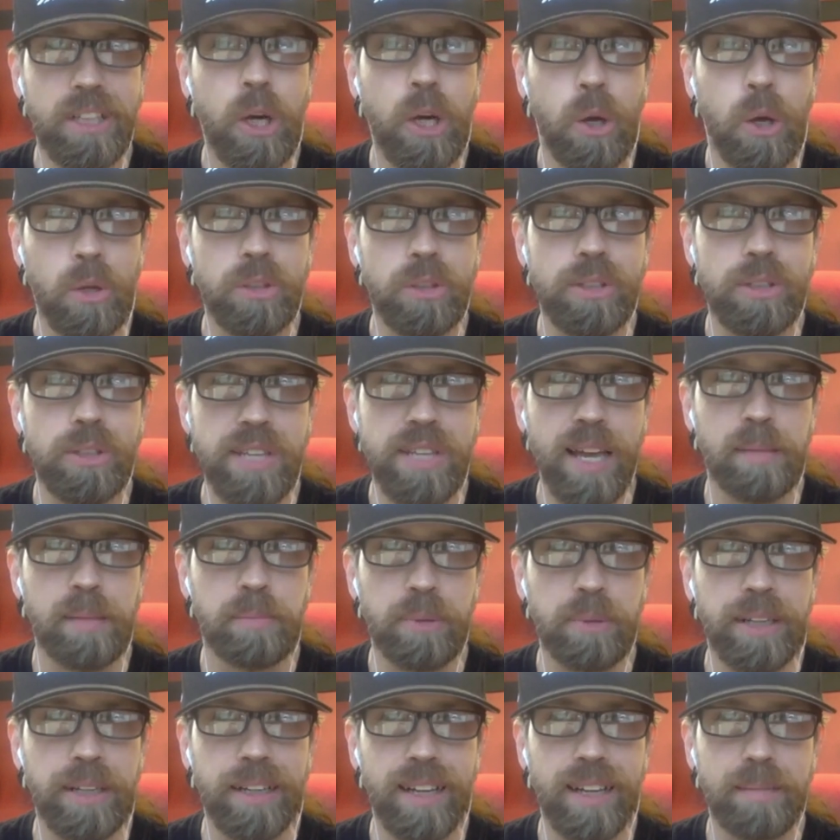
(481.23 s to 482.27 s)
cold or
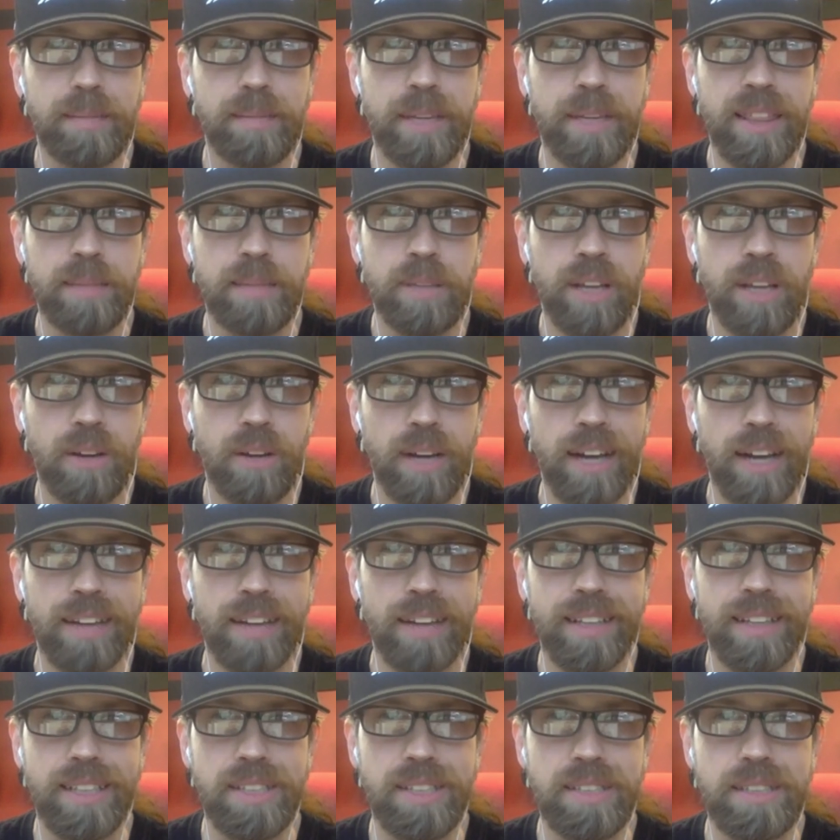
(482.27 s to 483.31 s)
temperate. I mean, the blowout
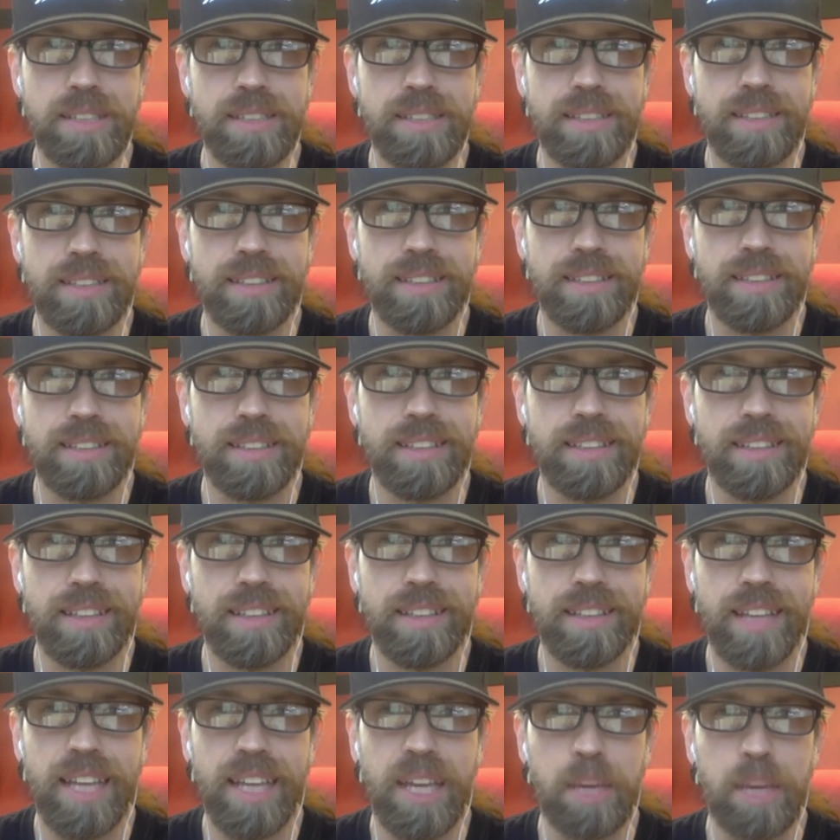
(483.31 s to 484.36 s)
is
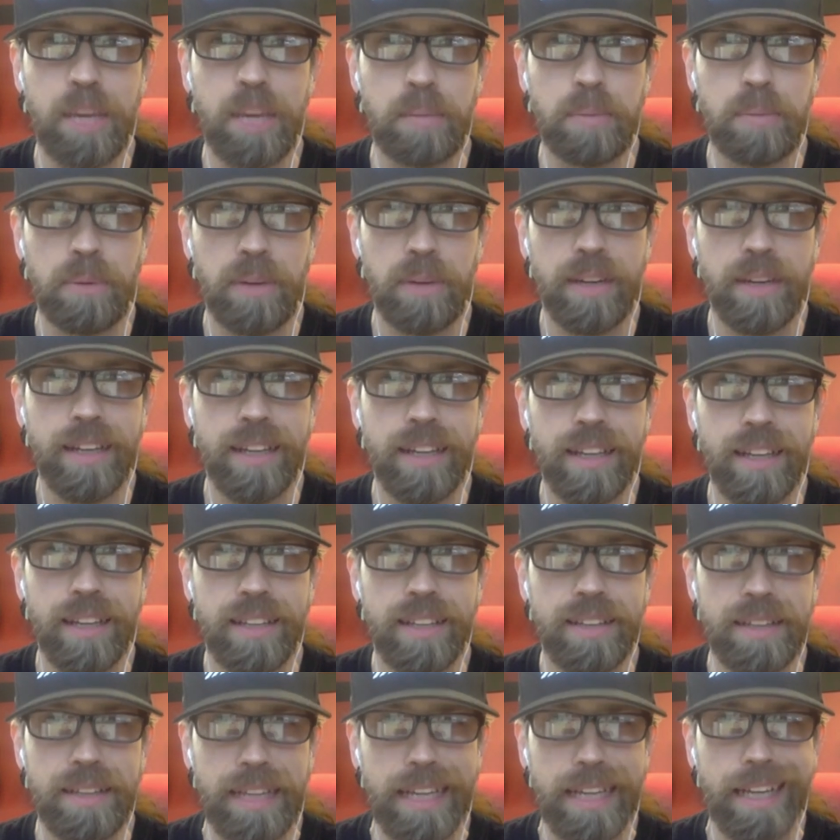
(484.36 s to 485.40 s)
they get pretty
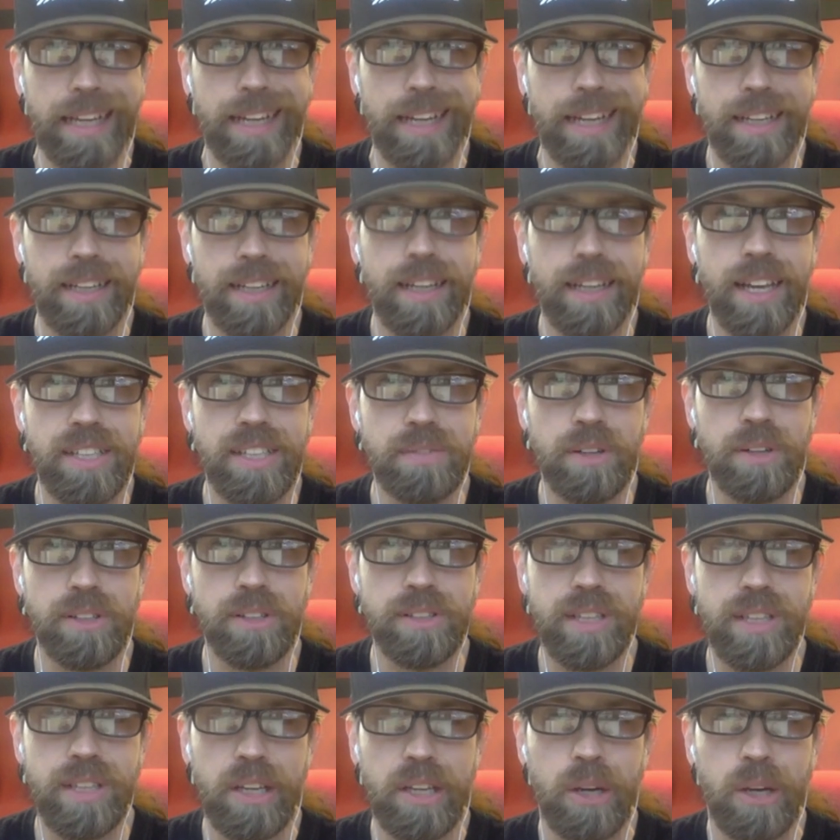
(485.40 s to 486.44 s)
lean as far
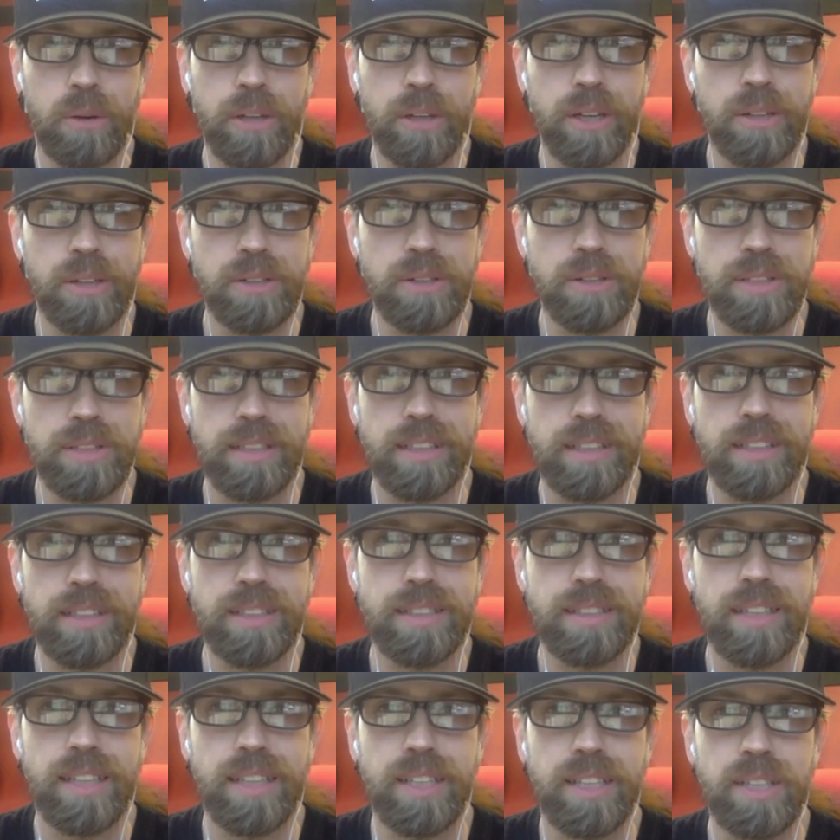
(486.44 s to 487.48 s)
as the coat goes in
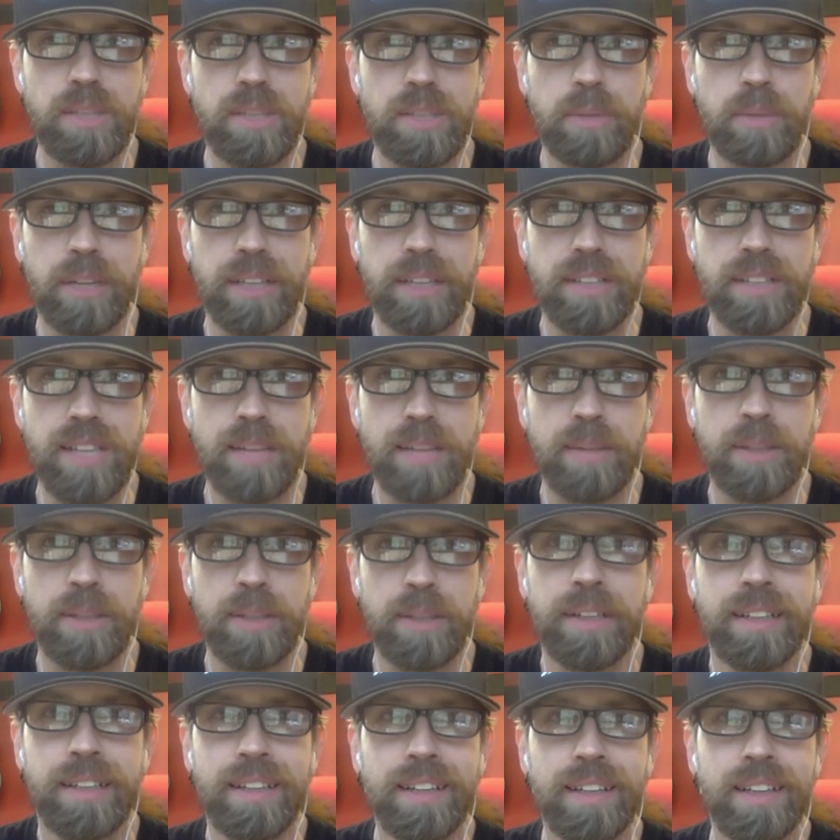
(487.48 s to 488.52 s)
this in the spring and
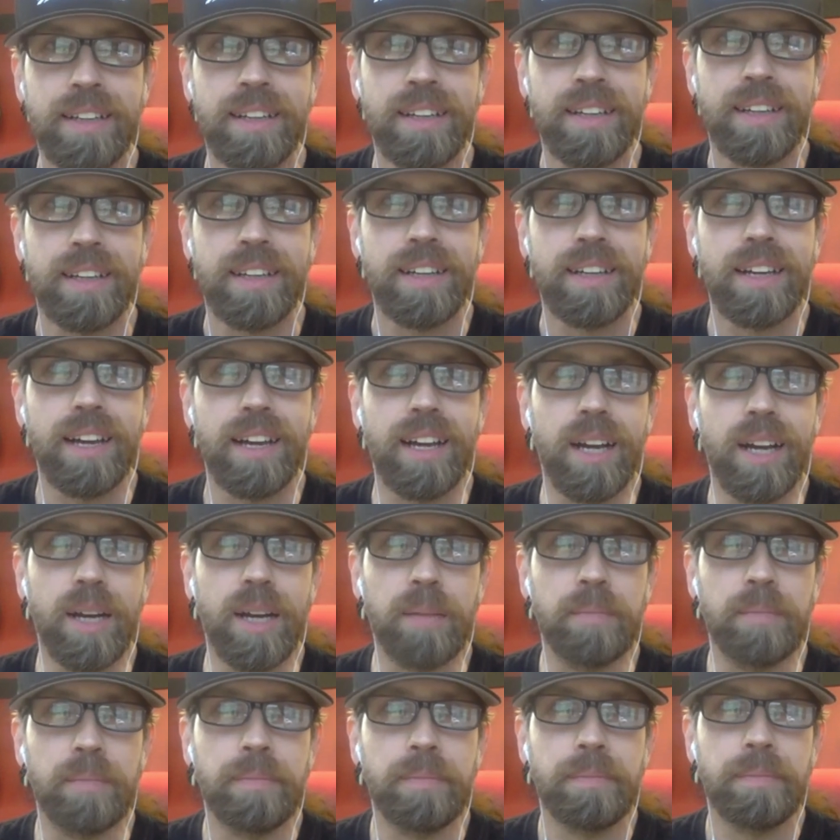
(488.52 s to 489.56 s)
summer. Mm.
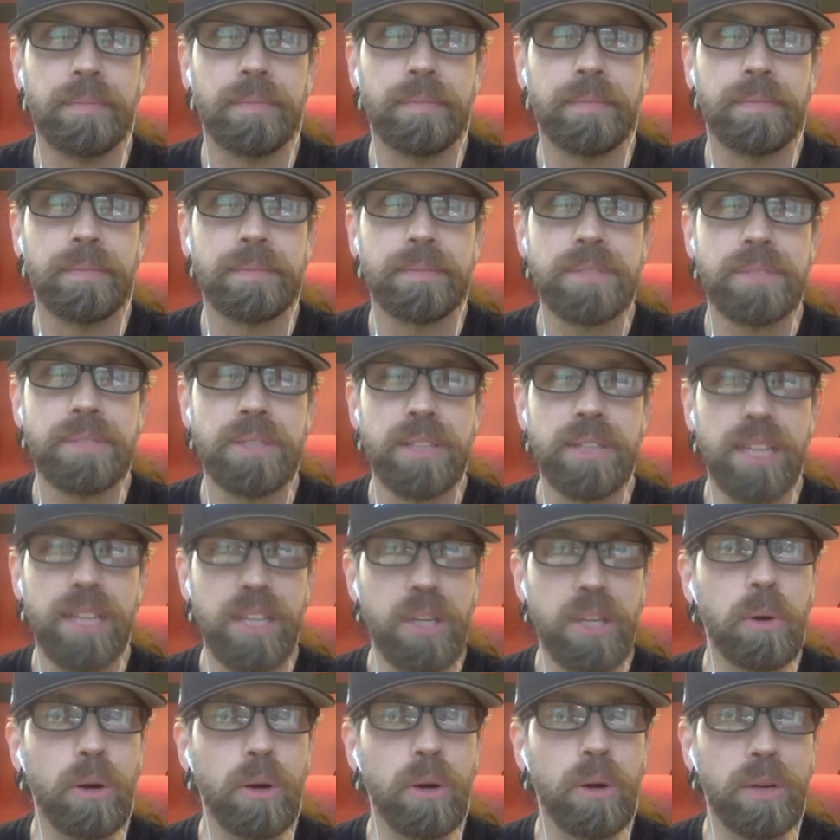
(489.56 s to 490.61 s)
Um, so they
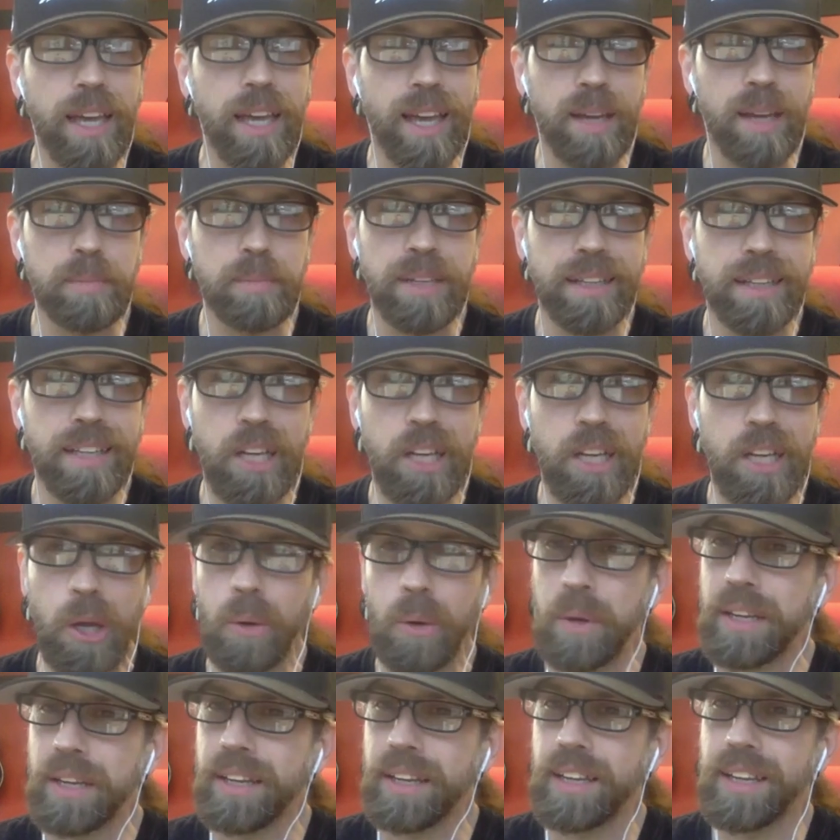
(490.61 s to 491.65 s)
do okay, but you
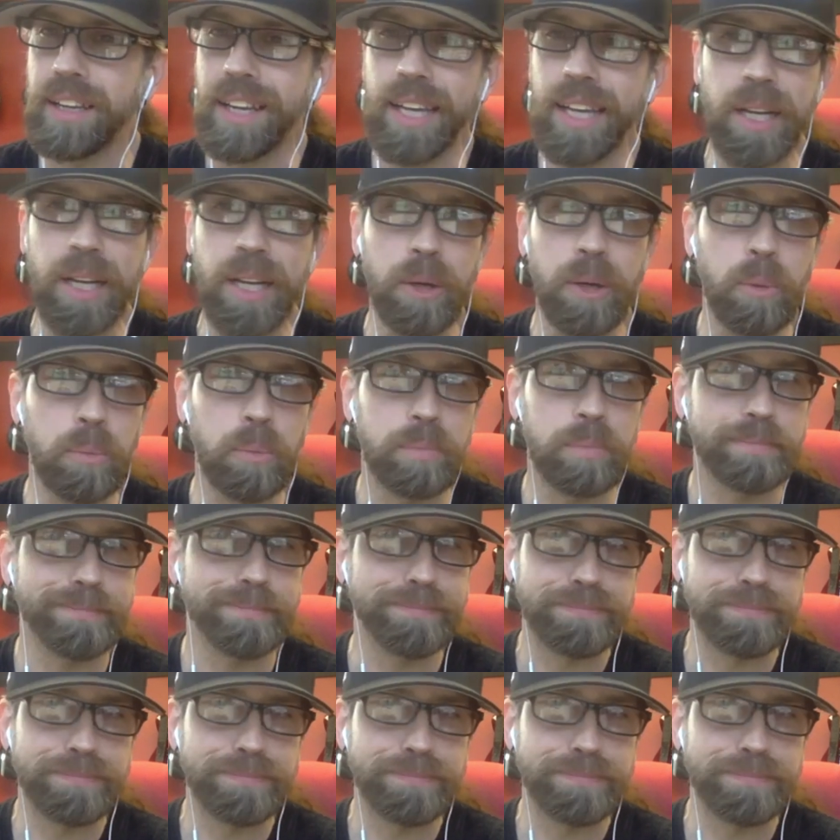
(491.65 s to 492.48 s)
know, you know,